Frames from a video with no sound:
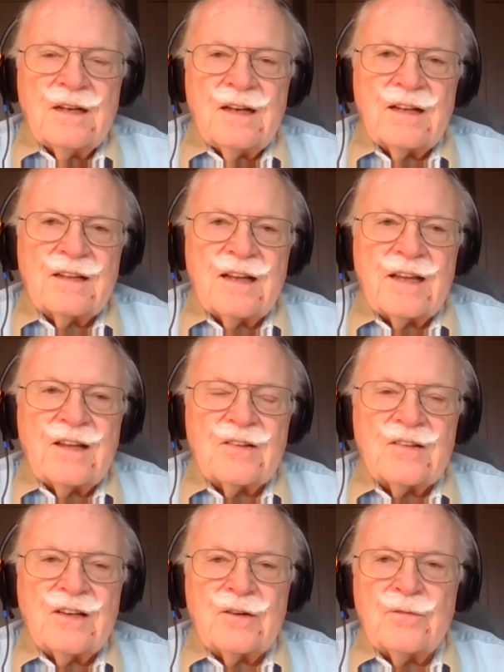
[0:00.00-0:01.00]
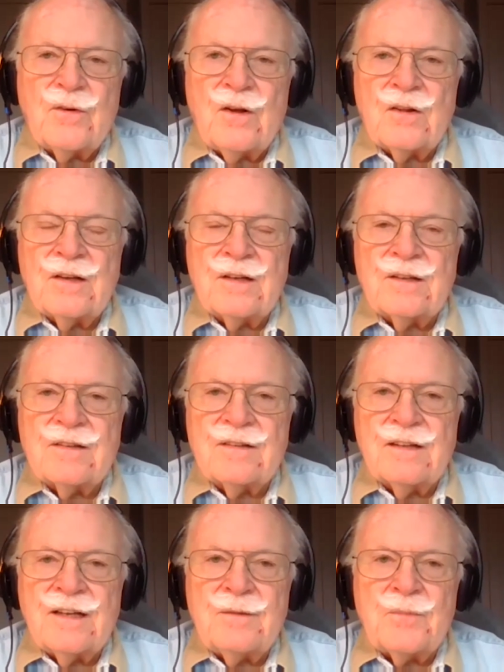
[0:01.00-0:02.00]
And like you said, falling
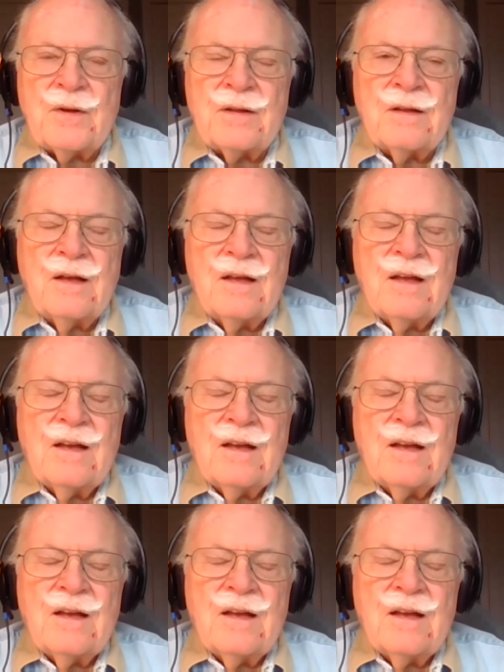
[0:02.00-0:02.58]
asleep. And